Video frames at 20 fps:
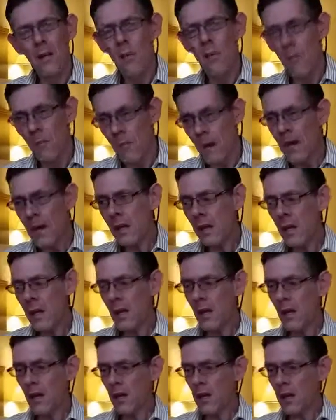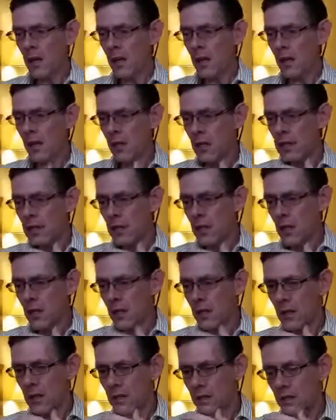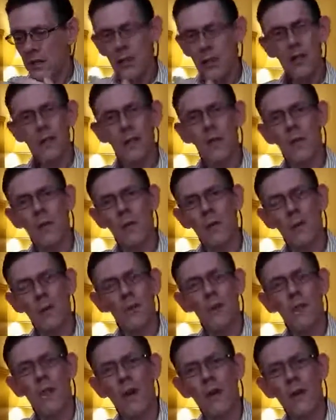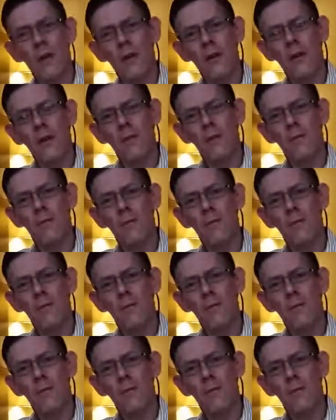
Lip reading: Making is the system his father.